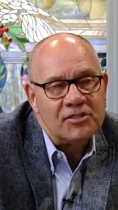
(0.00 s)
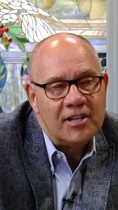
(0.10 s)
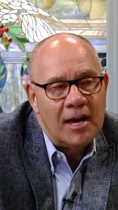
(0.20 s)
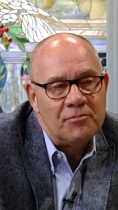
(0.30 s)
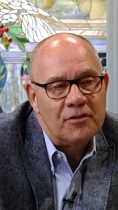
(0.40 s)

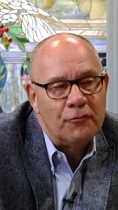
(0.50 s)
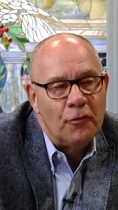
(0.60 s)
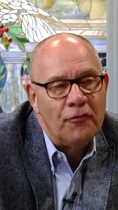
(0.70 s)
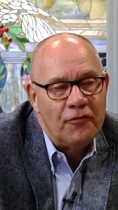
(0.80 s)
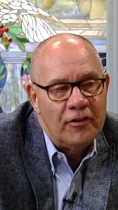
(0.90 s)
step to
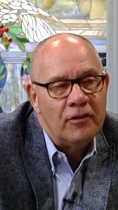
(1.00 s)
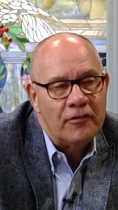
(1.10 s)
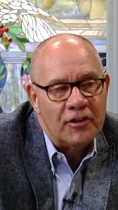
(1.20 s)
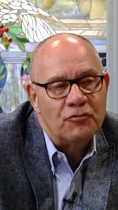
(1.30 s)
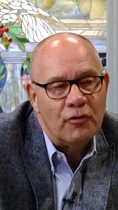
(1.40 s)
fulfill
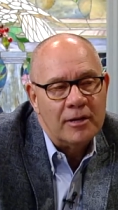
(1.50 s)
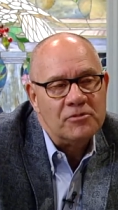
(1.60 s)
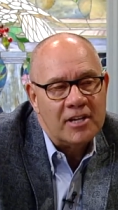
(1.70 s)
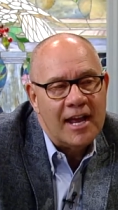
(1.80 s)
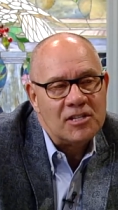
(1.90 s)
their dreams
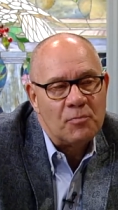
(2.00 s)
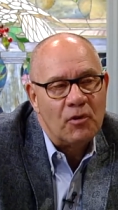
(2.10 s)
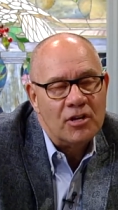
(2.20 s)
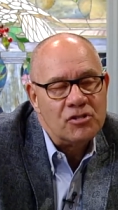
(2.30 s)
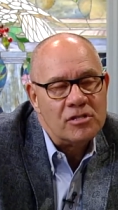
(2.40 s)
and
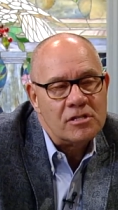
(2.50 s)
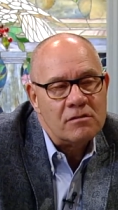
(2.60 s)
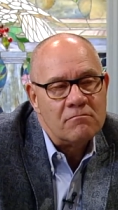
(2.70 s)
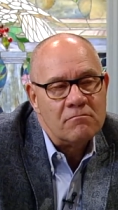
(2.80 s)
aspirations?